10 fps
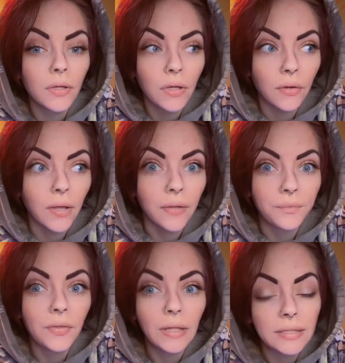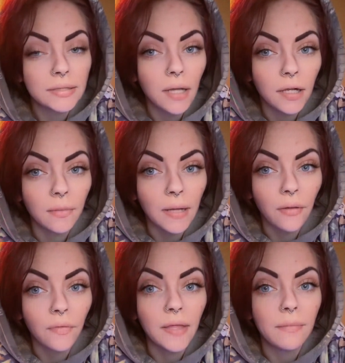Okay, let's talk
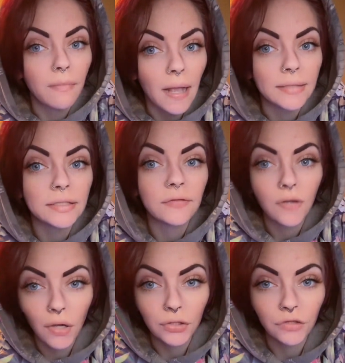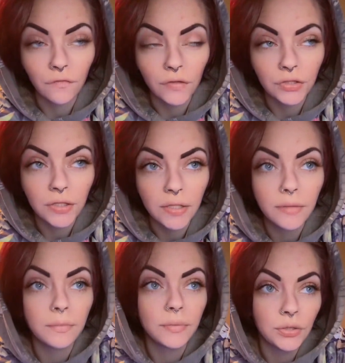about the massive controversy
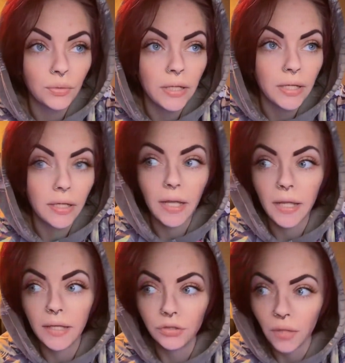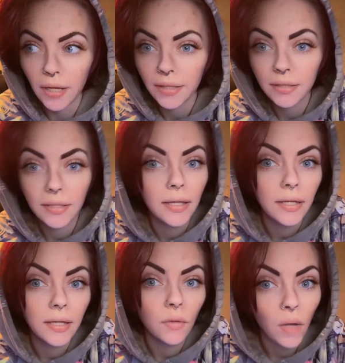between a dragon
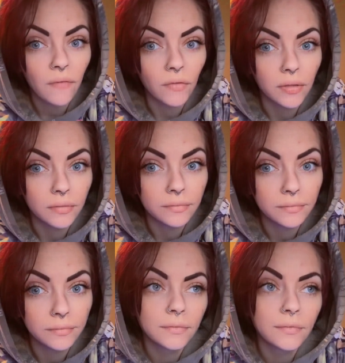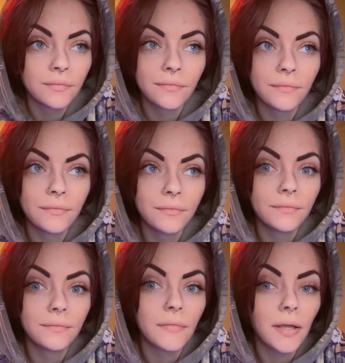and a wyvern.
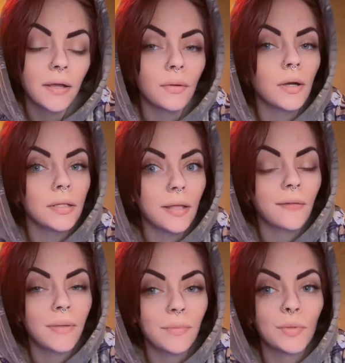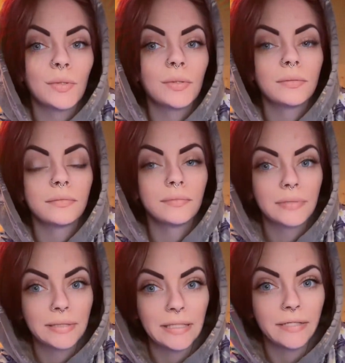Now, a lot of people
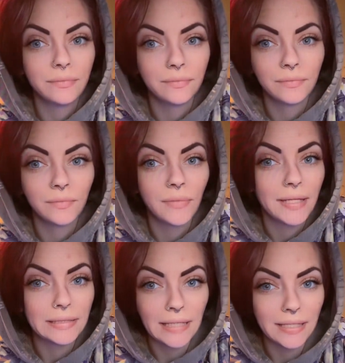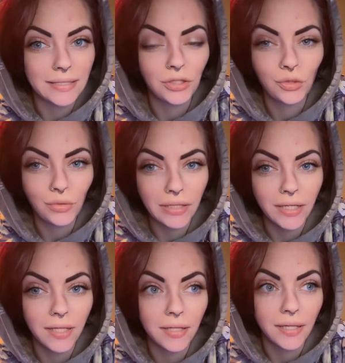seem and tend to
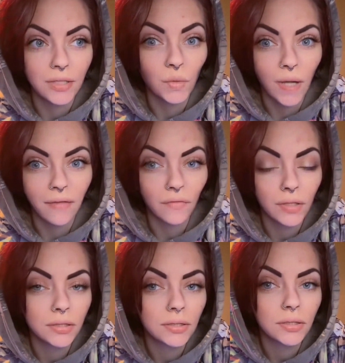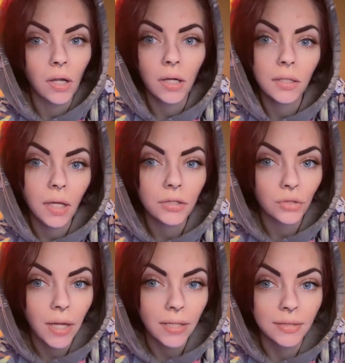think that wyverns are not
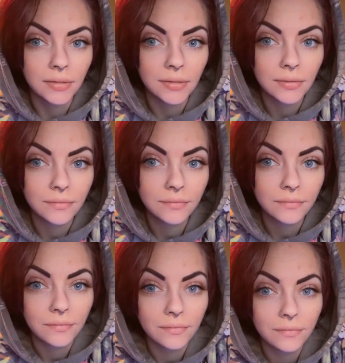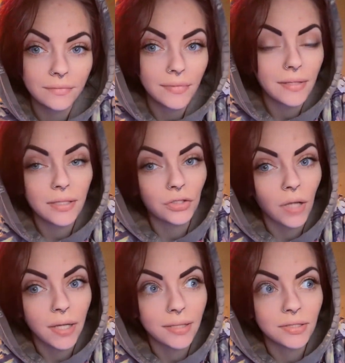dragons, and that
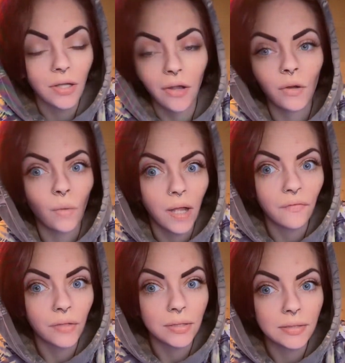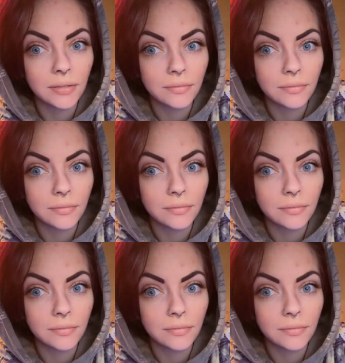dragons aren't wyverns,